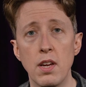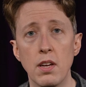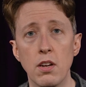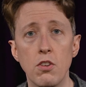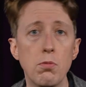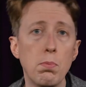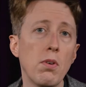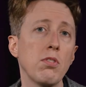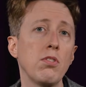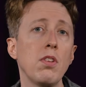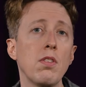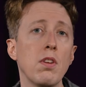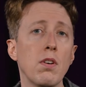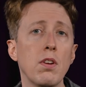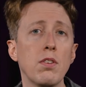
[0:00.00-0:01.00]
Conspiracy
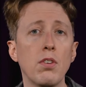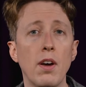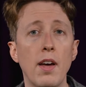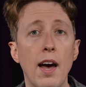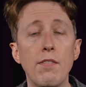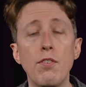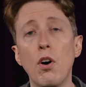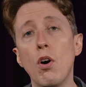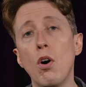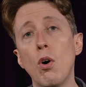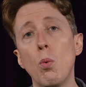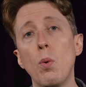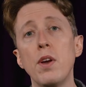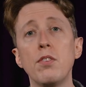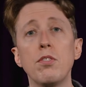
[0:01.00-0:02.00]
theories have
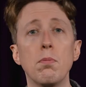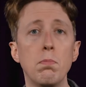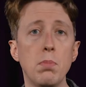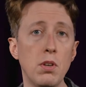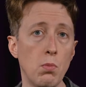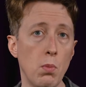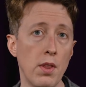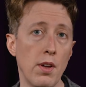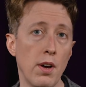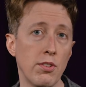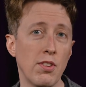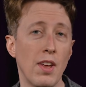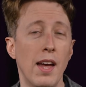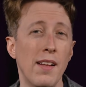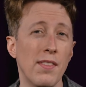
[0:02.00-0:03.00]
always been with us.